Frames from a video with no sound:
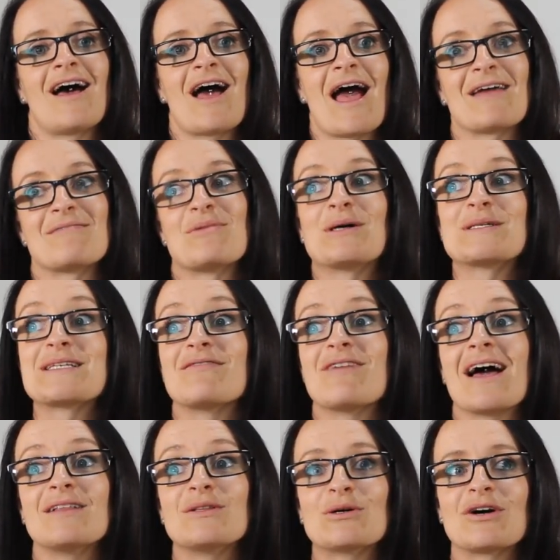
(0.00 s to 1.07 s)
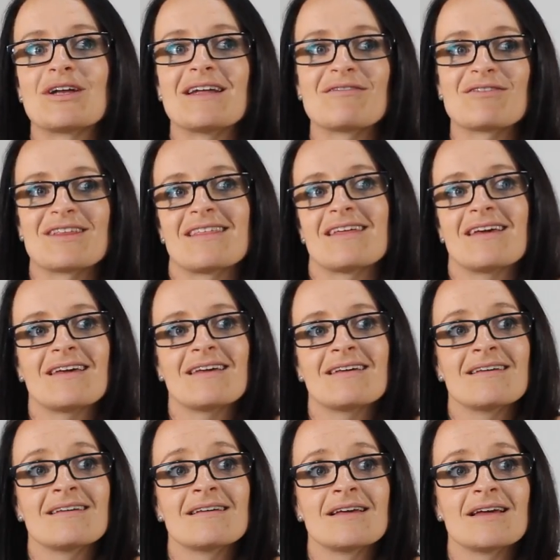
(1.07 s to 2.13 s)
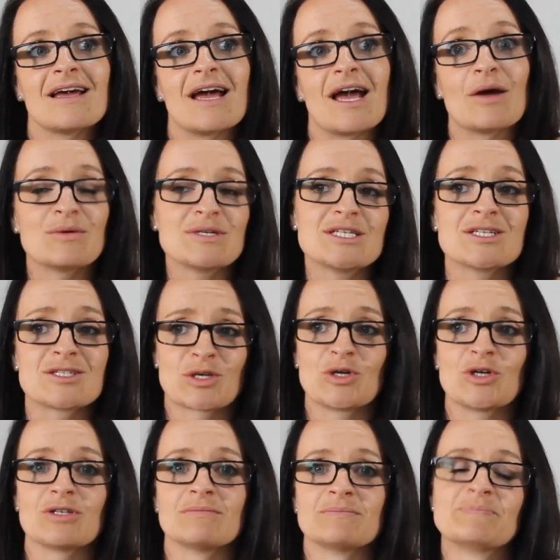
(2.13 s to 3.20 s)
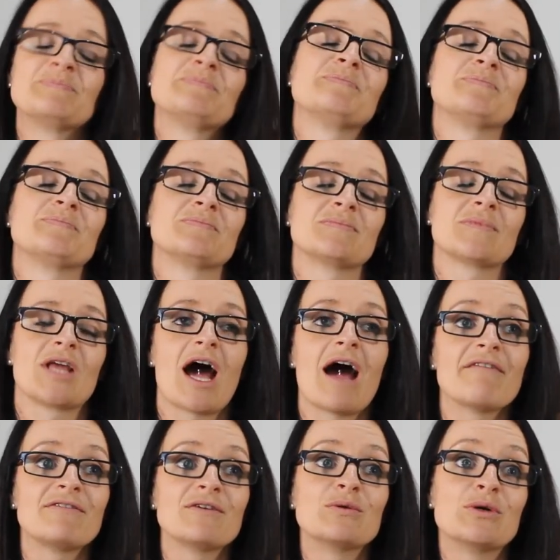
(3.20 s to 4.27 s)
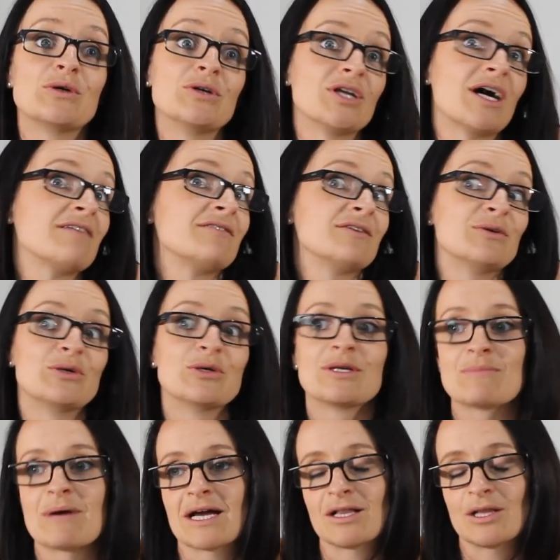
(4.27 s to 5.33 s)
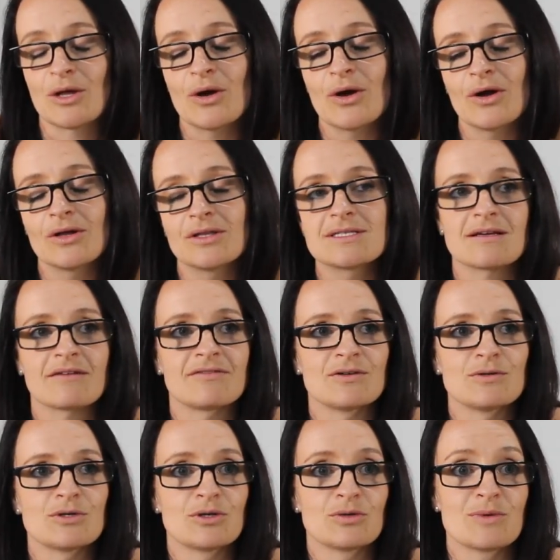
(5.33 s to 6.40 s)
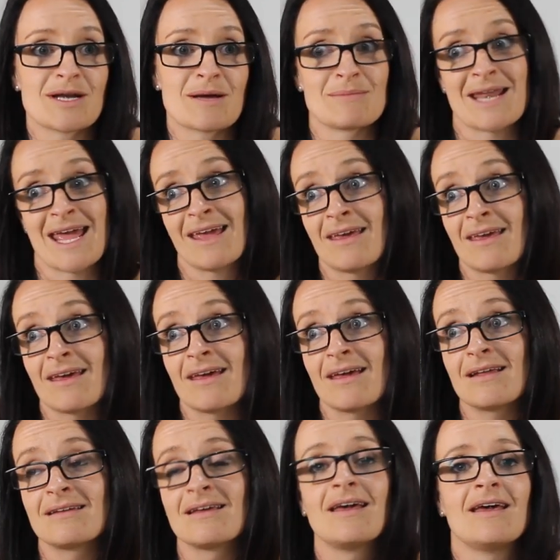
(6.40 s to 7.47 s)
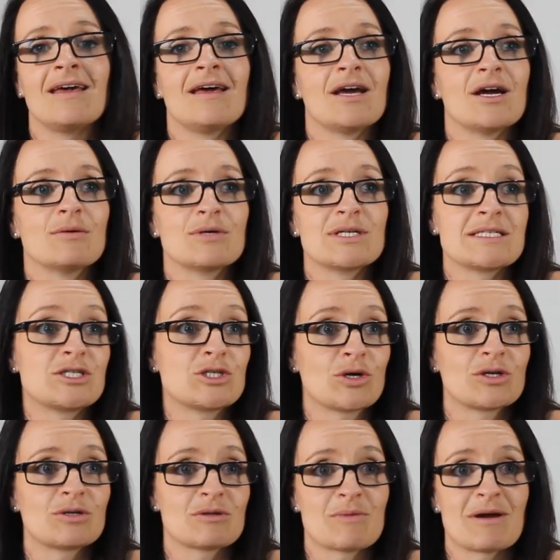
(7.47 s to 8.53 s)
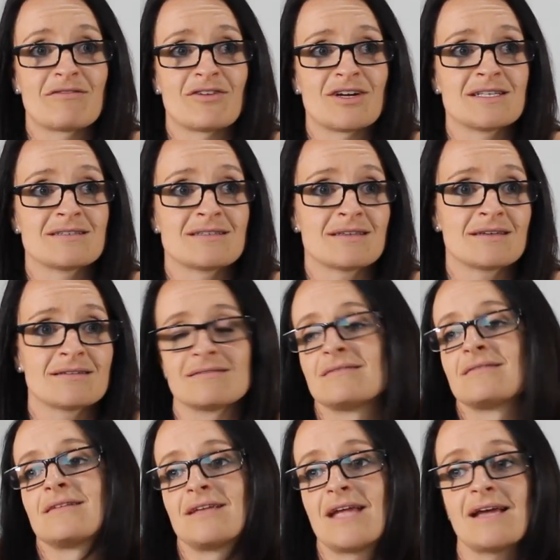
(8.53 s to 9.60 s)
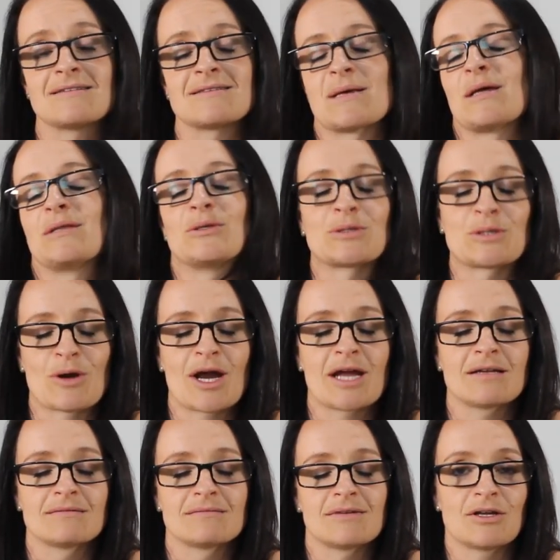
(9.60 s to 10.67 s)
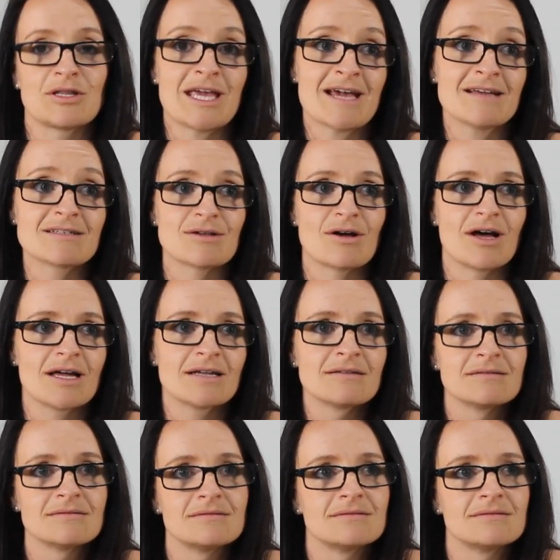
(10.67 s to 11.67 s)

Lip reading: Had a positive outlook on everything. It was just good. I feel good. I feel good in my clothes. I feel good when I'm naked. I always joked with my friends that, yes, I looked great on the outside,